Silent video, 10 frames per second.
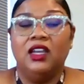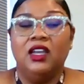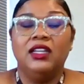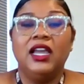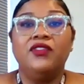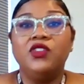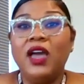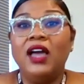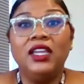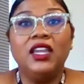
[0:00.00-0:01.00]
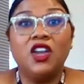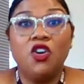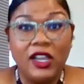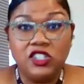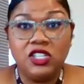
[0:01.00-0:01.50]
Now, if you have any
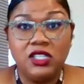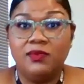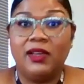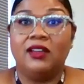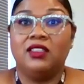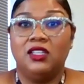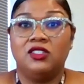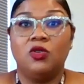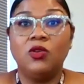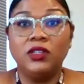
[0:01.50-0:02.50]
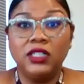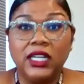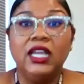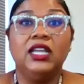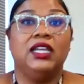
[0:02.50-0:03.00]
questions about this or
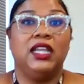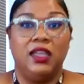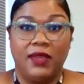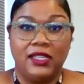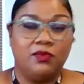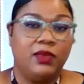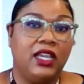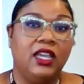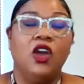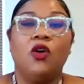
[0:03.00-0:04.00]
need an MSP